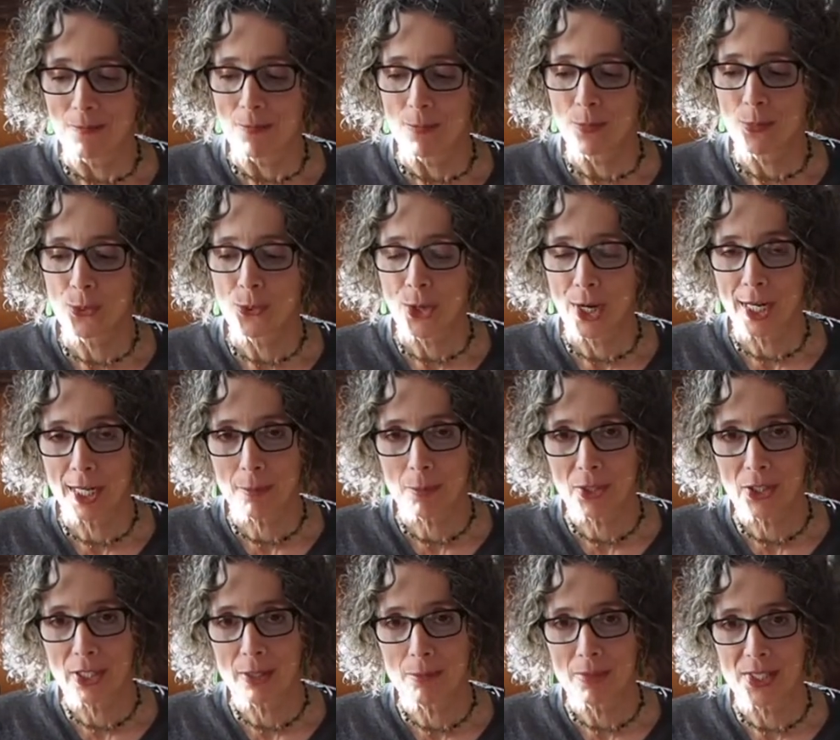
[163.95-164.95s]

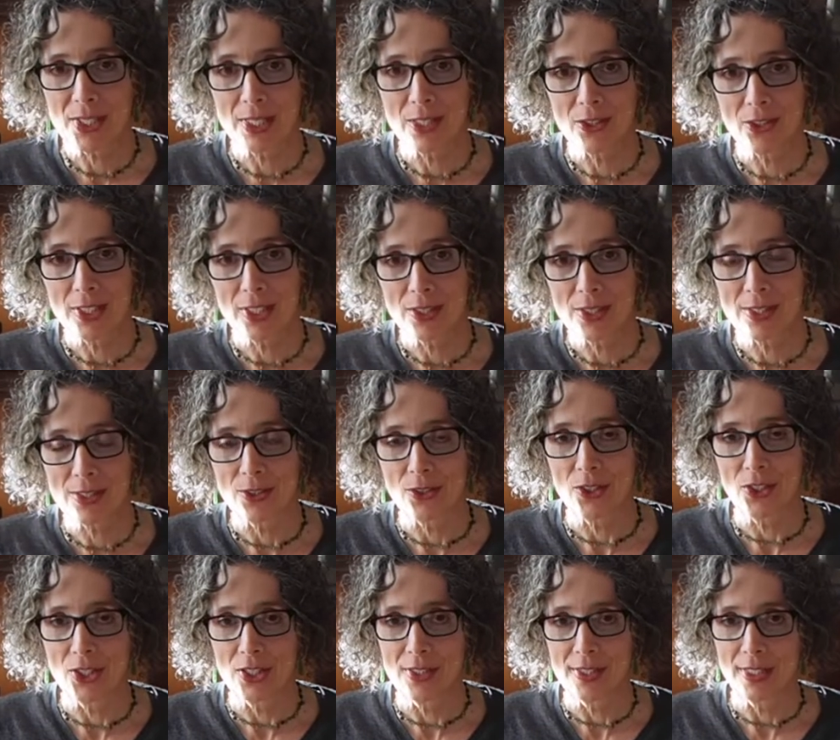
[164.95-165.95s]
primary materials are
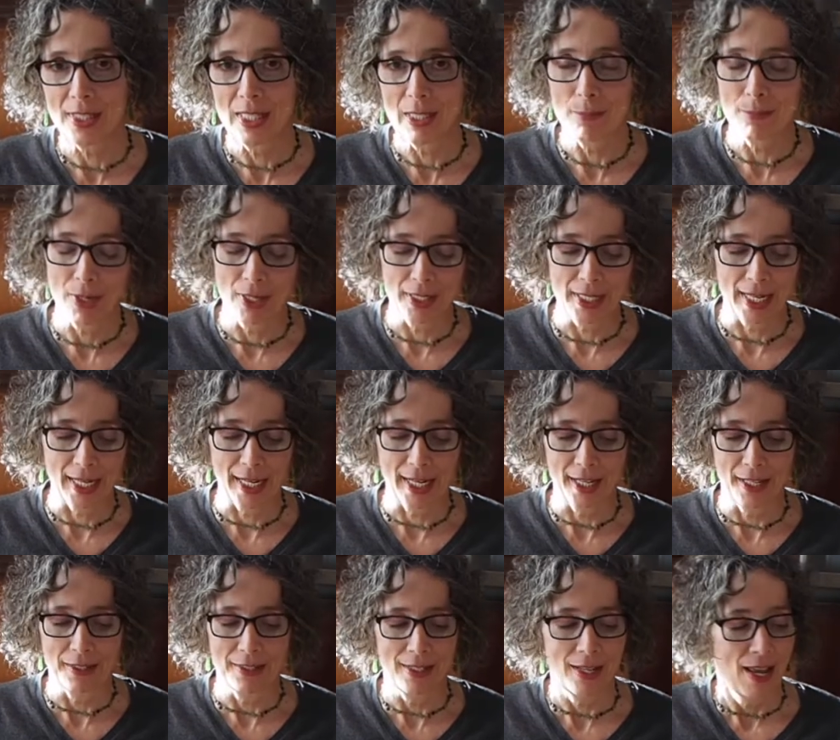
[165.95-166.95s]
good to keep on
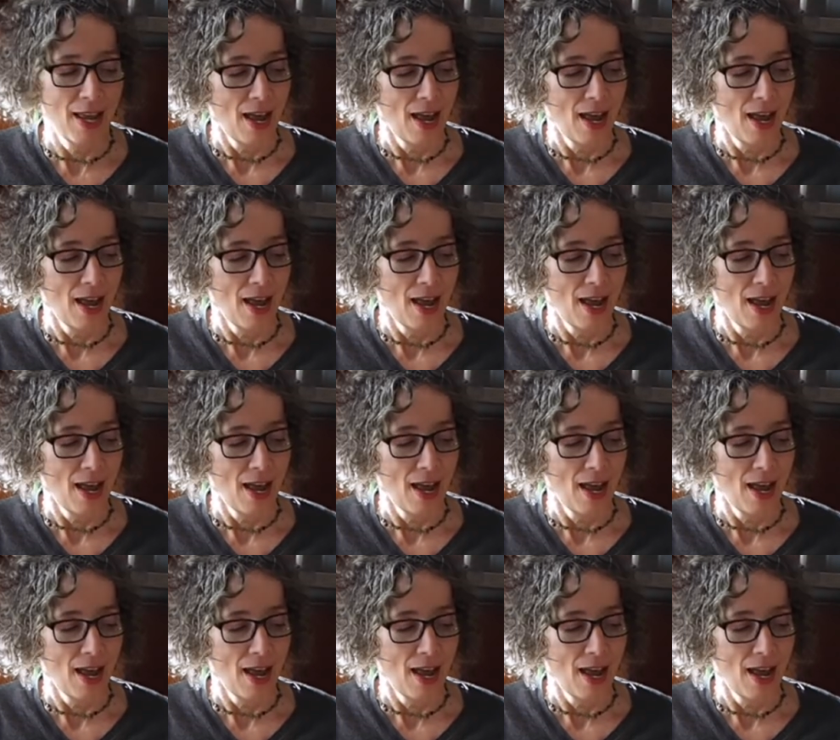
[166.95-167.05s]
hand.